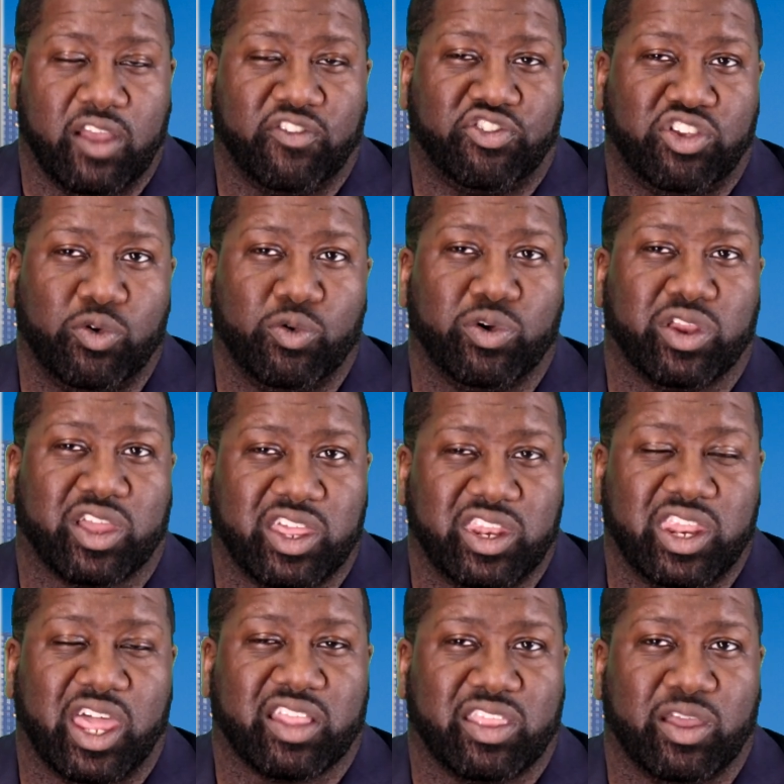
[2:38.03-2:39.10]
if she would have
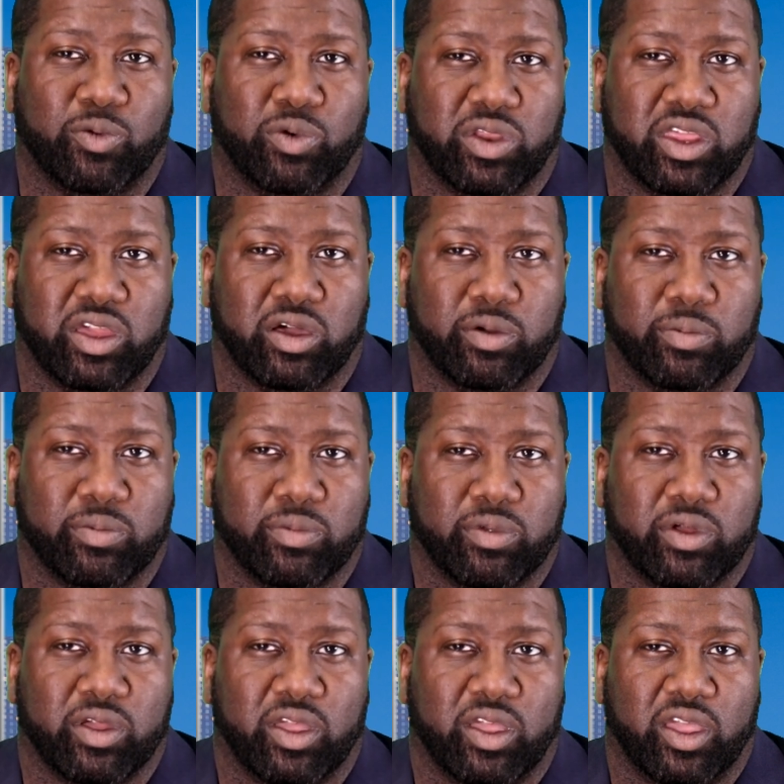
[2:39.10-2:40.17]
connected with him.
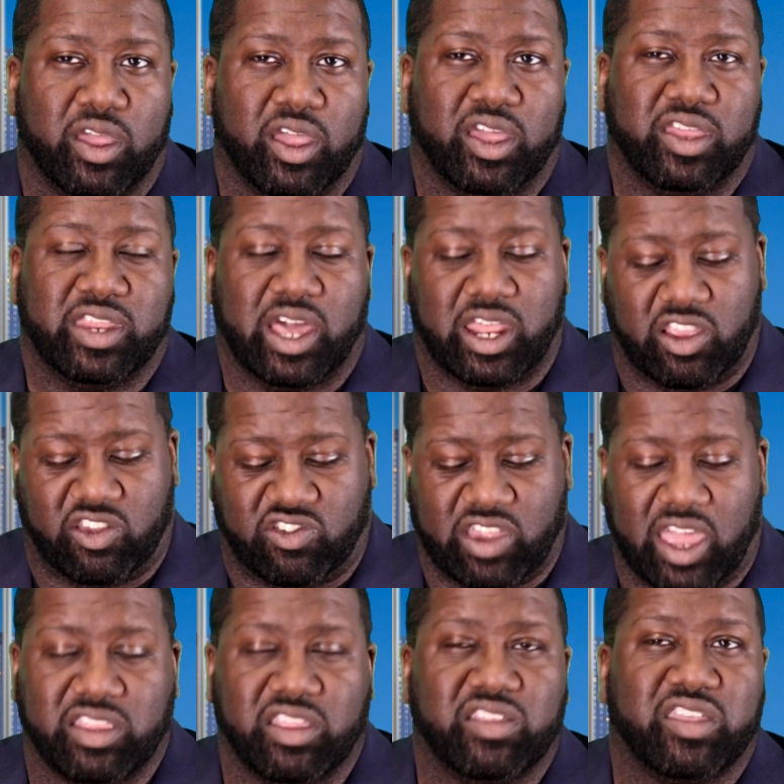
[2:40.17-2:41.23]
Now, they
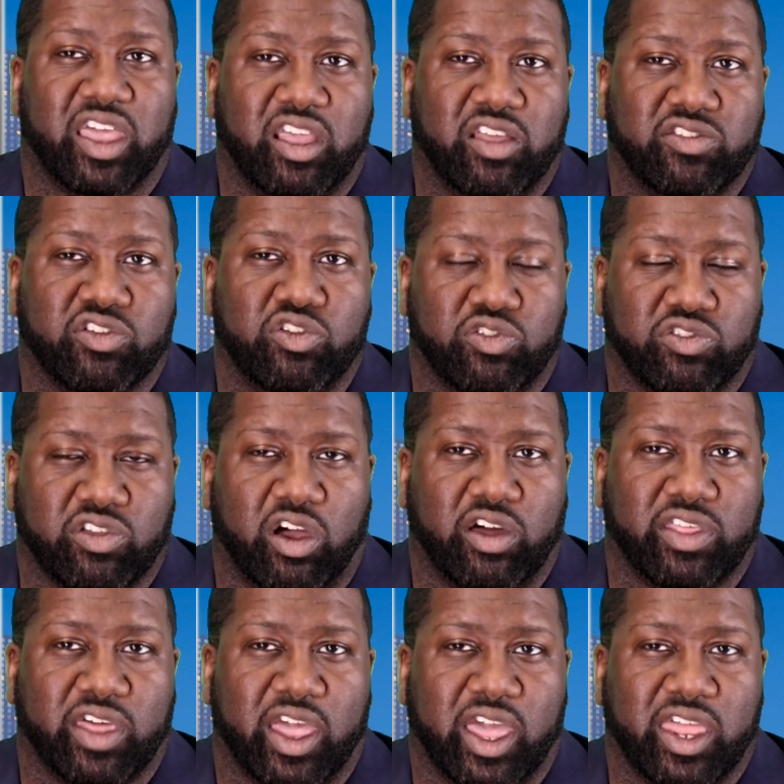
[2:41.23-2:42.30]
shot the taser, you
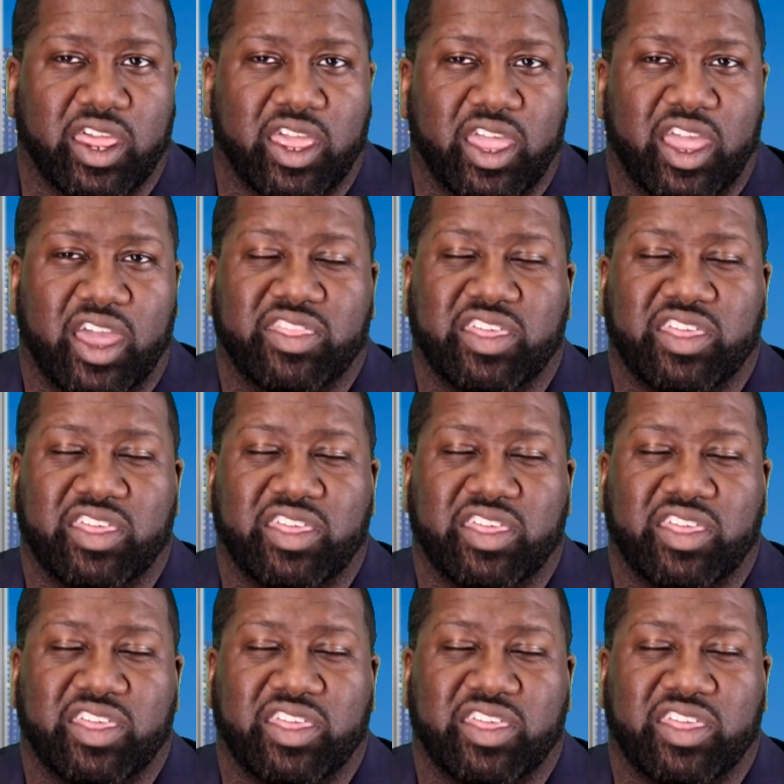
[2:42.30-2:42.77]
saw that.